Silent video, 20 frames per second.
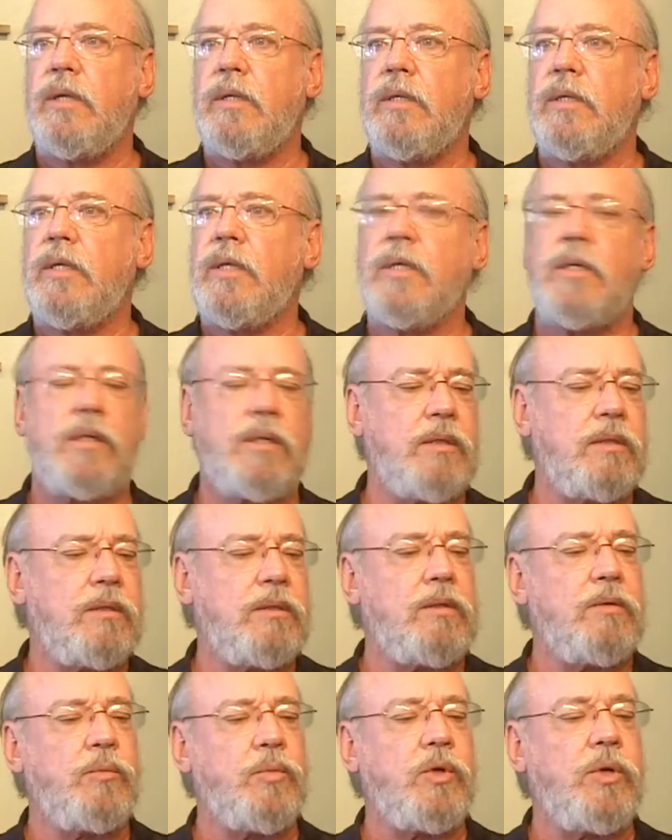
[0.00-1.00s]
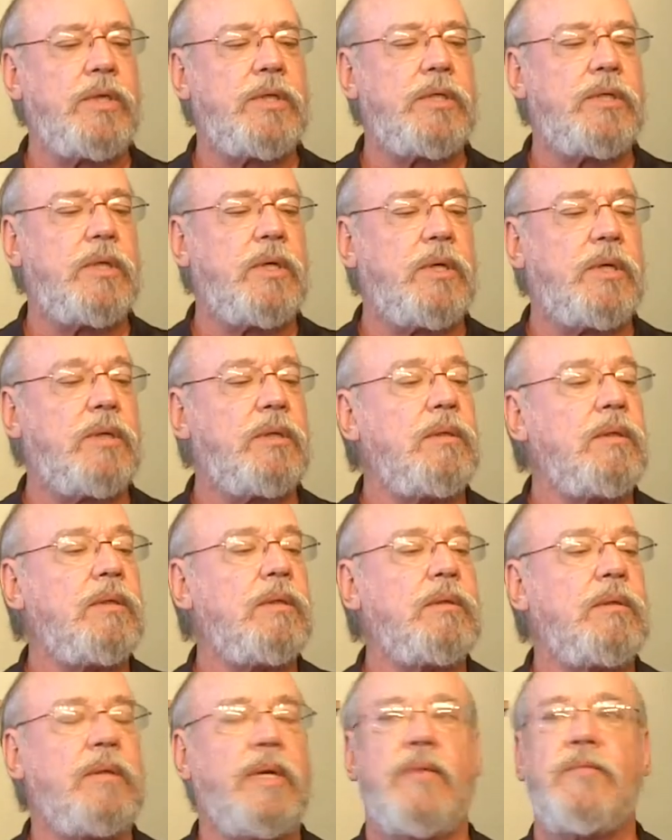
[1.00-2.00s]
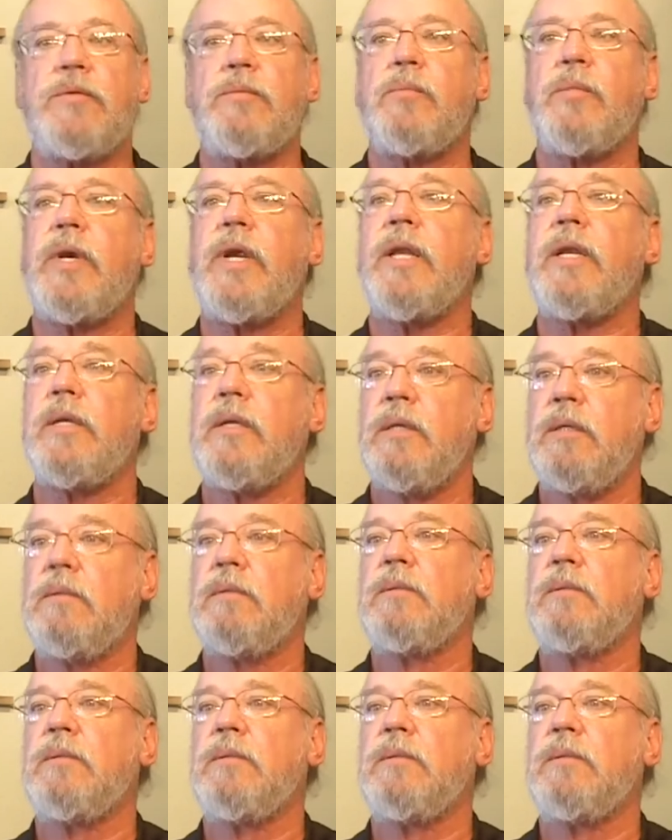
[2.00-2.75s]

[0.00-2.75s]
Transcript: then the little boy said, have some bread.